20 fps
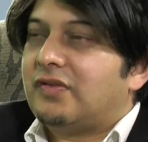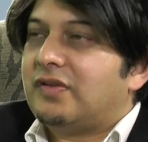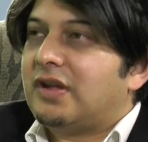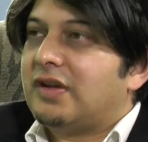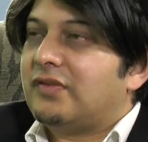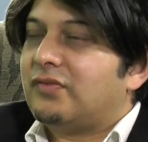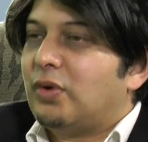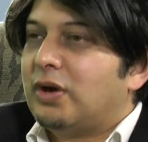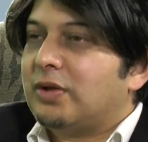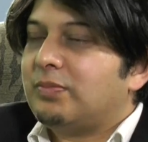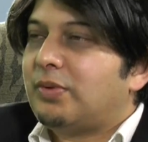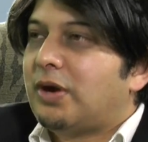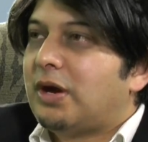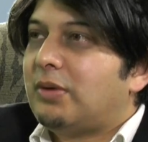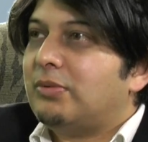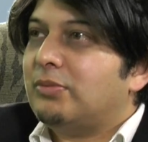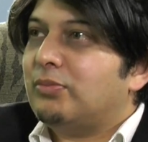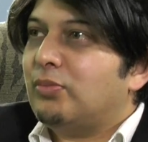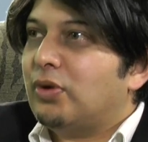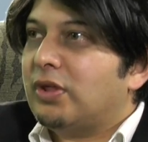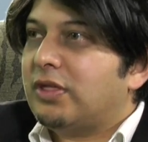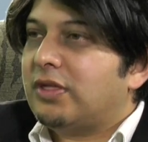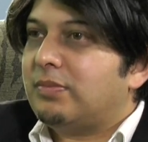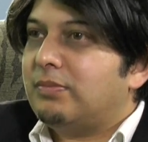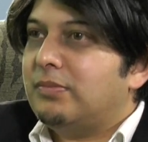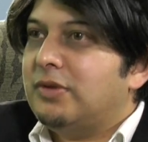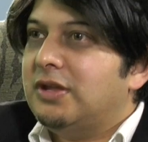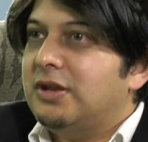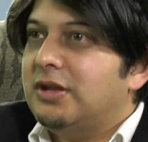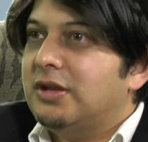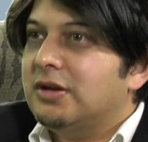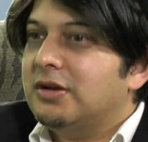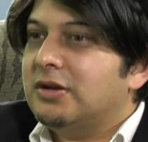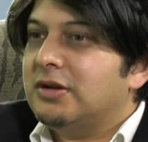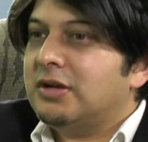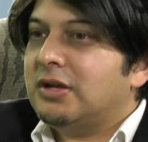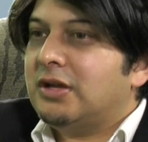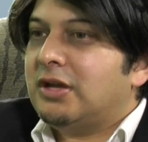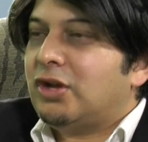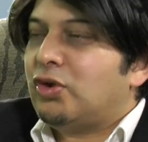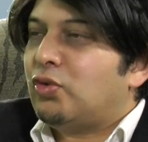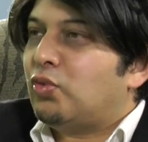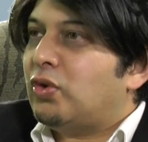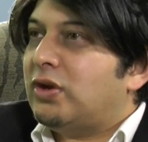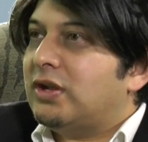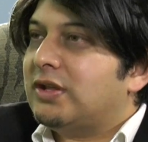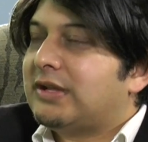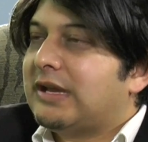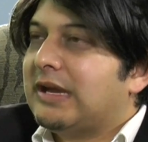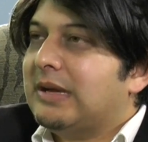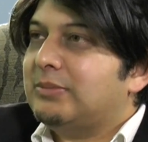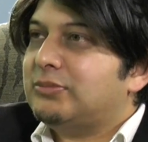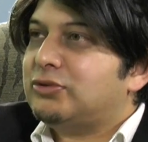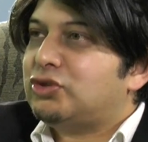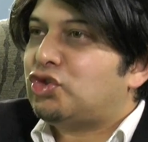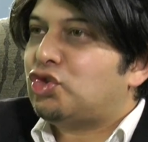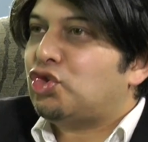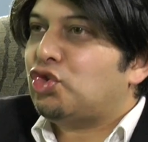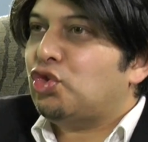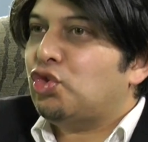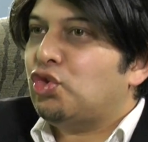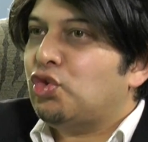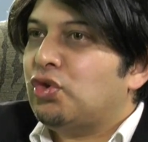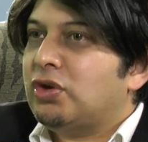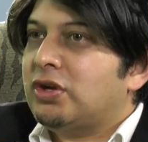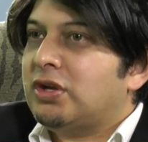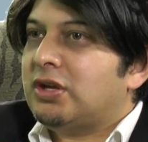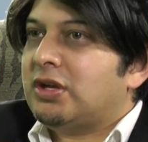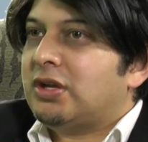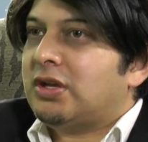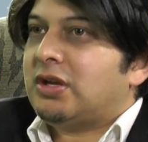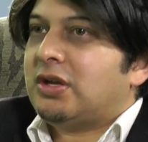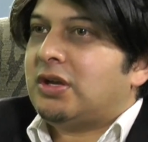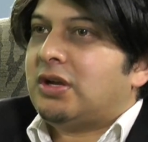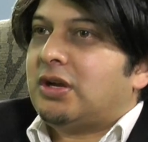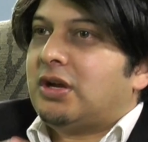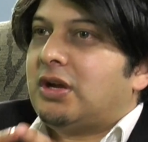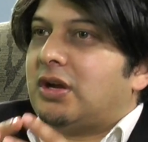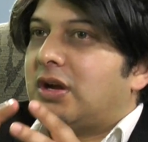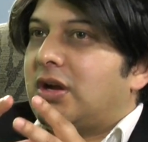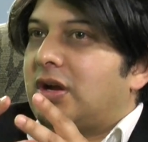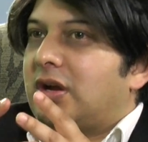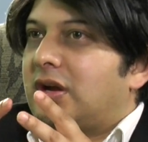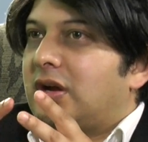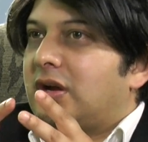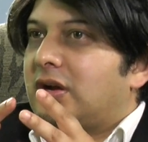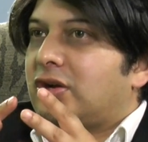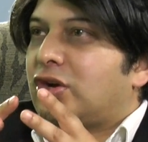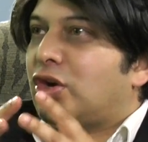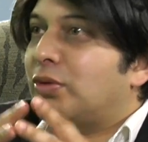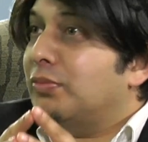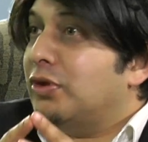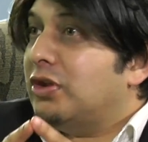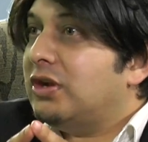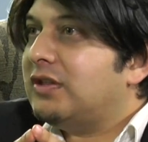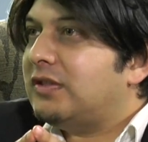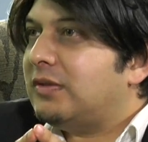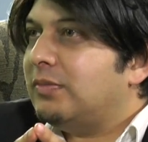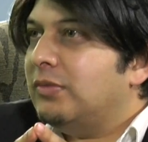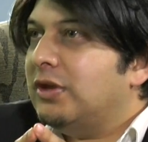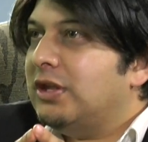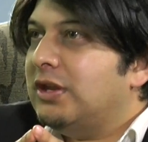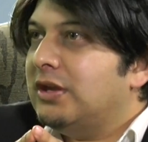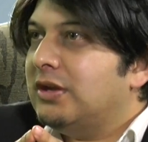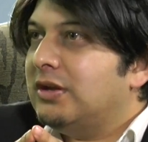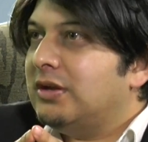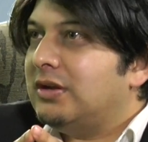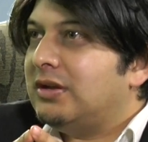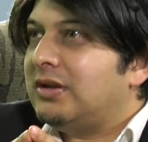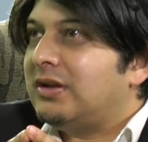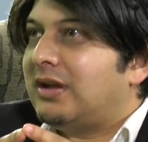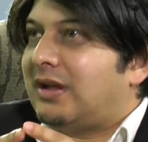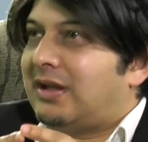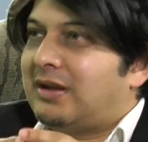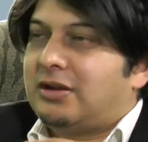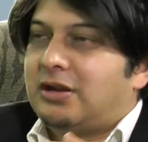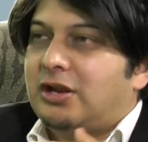I have one problem with media when it comes to community media and